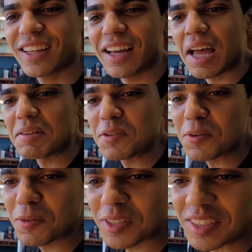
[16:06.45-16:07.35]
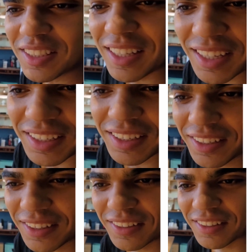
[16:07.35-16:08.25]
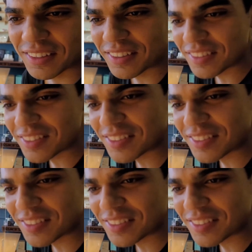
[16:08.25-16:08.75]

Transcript: I don't know, it's like in the